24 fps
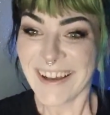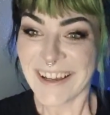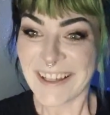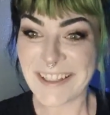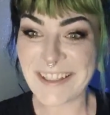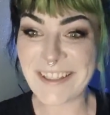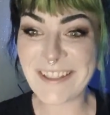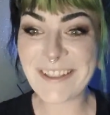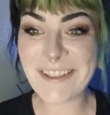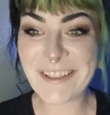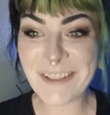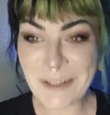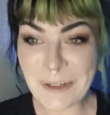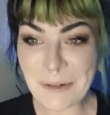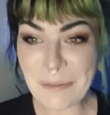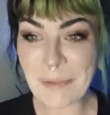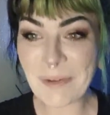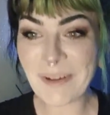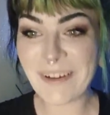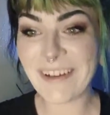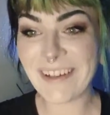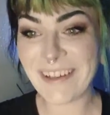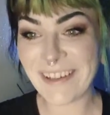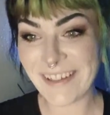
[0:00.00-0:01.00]

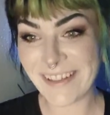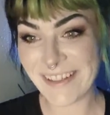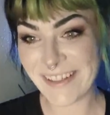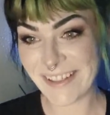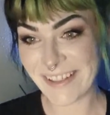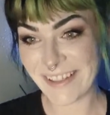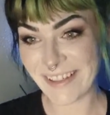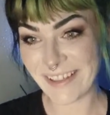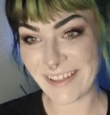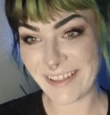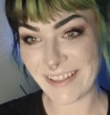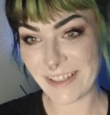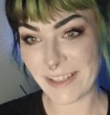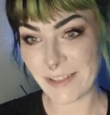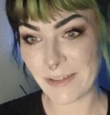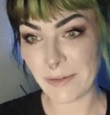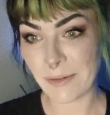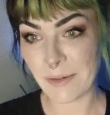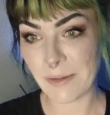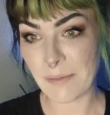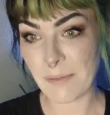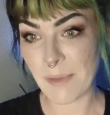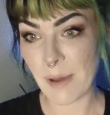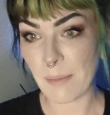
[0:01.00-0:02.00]
Super easy to
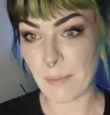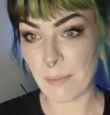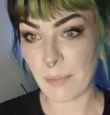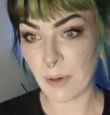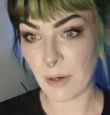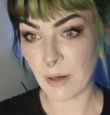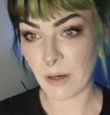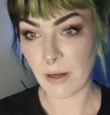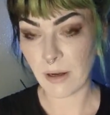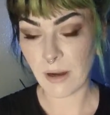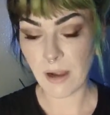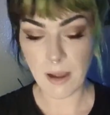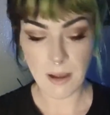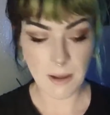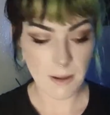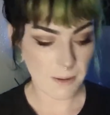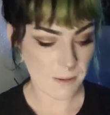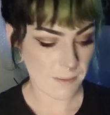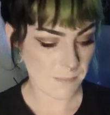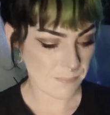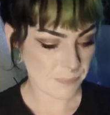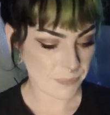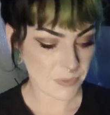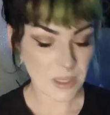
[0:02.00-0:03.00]
remember.
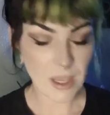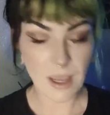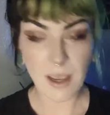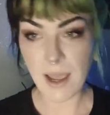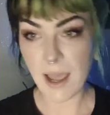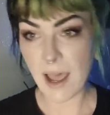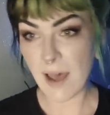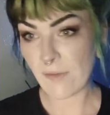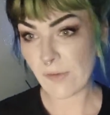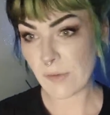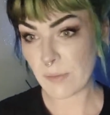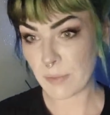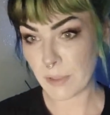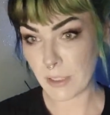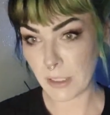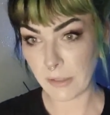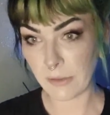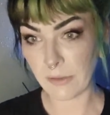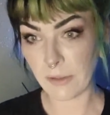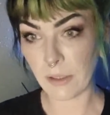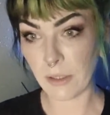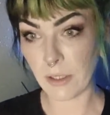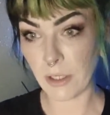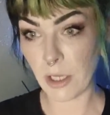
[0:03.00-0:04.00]
I haven't been
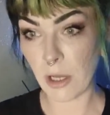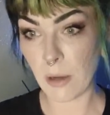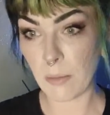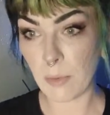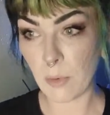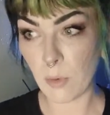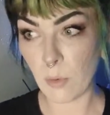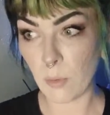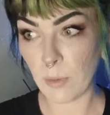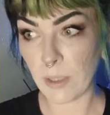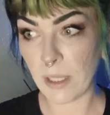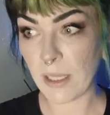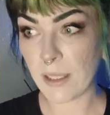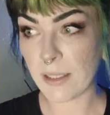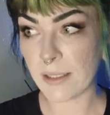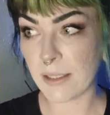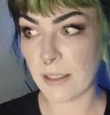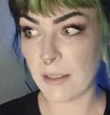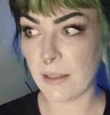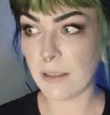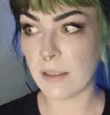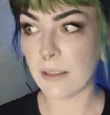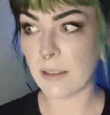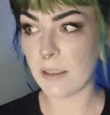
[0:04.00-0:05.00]
in there in a couple
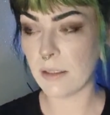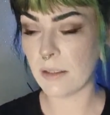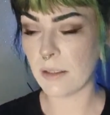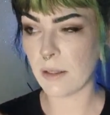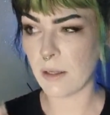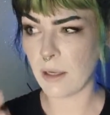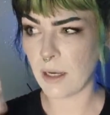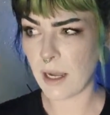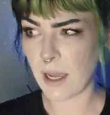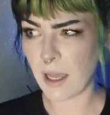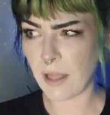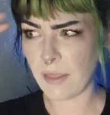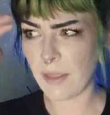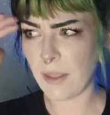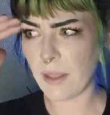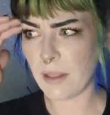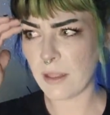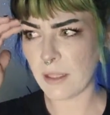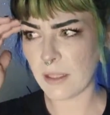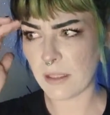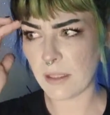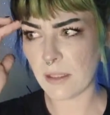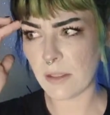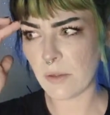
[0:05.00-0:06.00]
weeks, and I
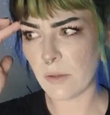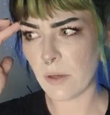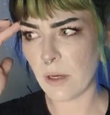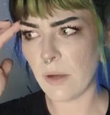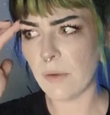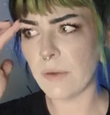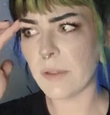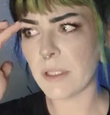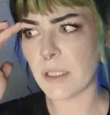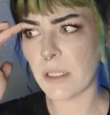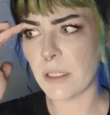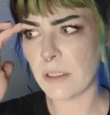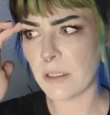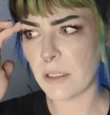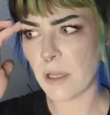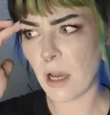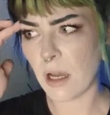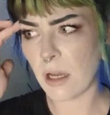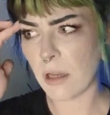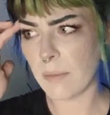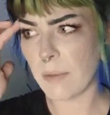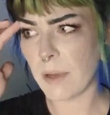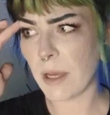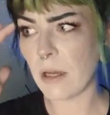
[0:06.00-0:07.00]
think this is what I was going to
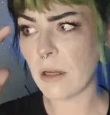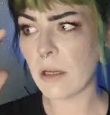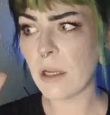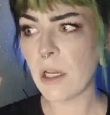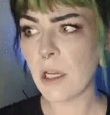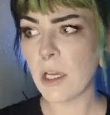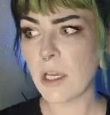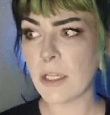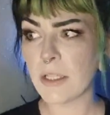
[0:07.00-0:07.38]
talk about.